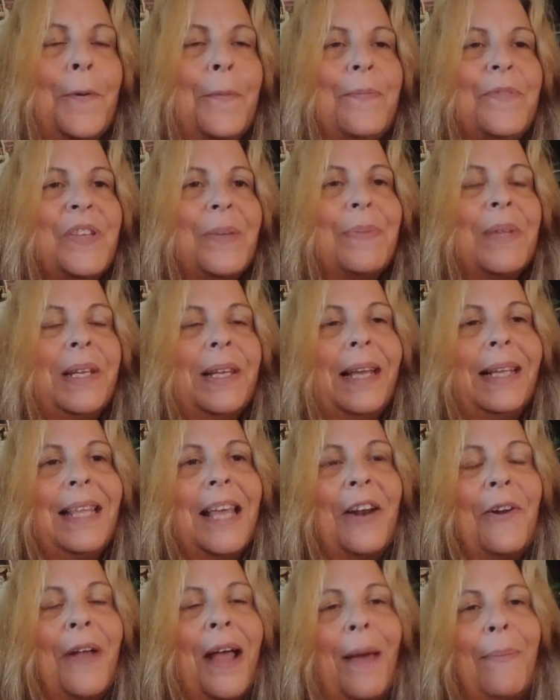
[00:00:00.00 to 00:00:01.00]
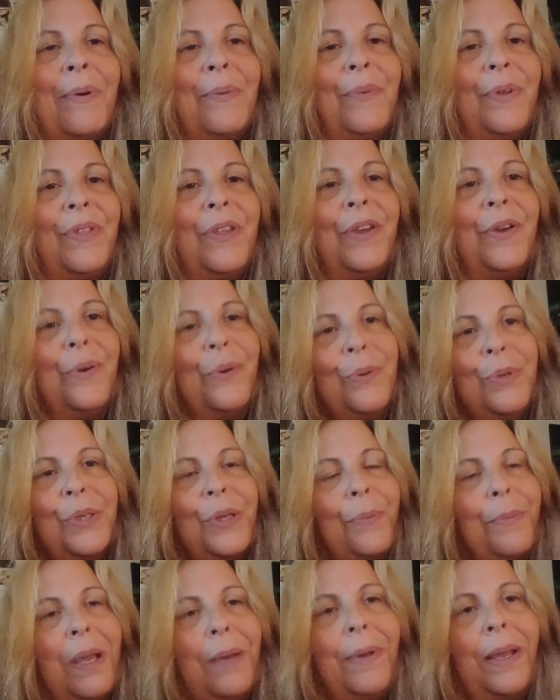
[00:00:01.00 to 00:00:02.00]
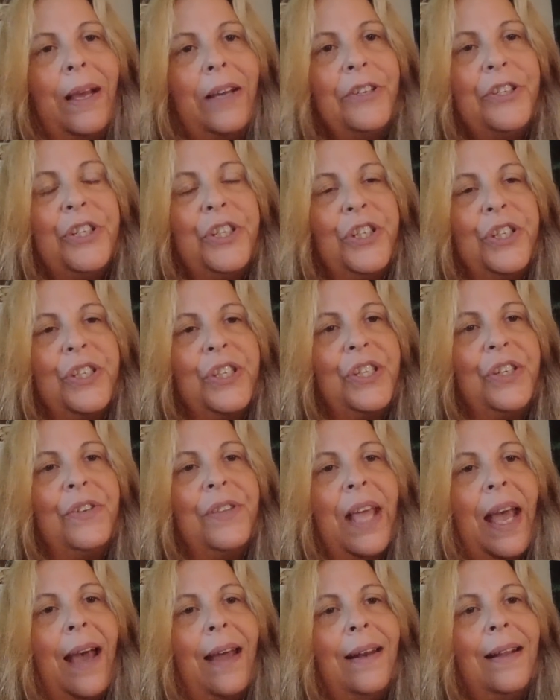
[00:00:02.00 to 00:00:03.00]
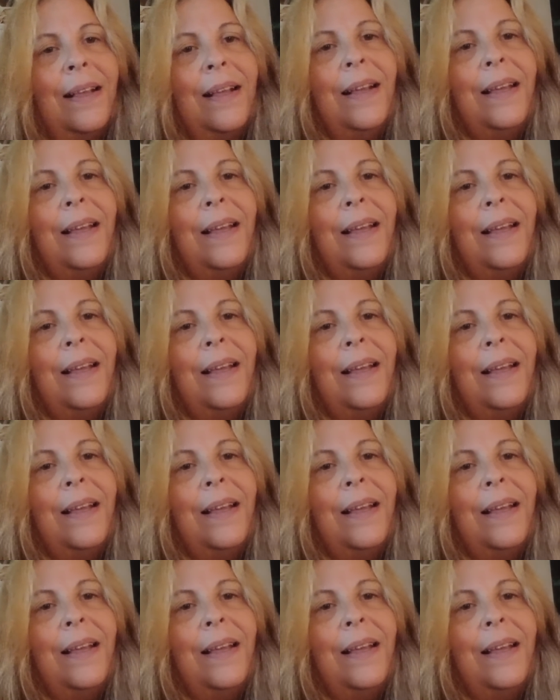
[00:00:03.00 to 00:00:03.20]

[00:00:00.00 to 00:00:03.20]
something like that will happen with you. So maybe I should just do that.